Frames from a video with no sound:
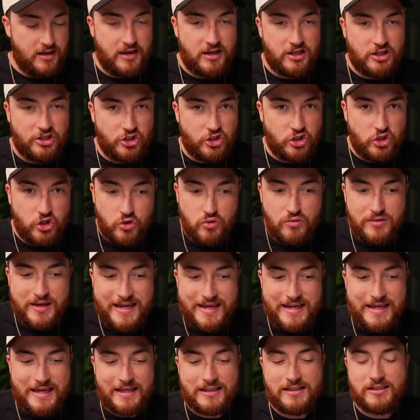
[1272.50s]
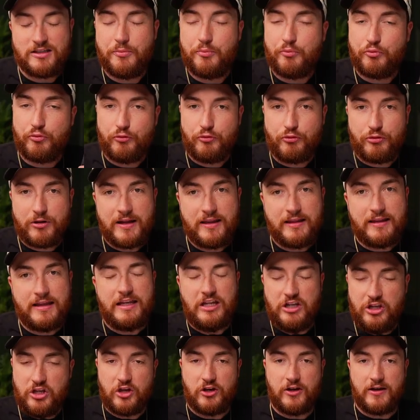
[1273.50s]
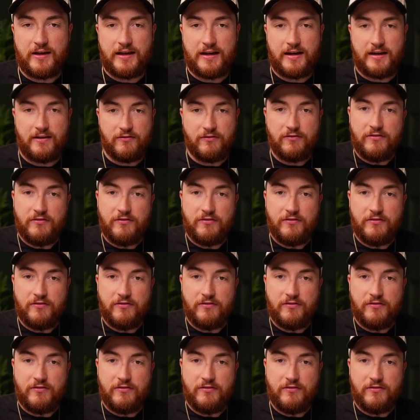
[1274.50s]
you can get some really good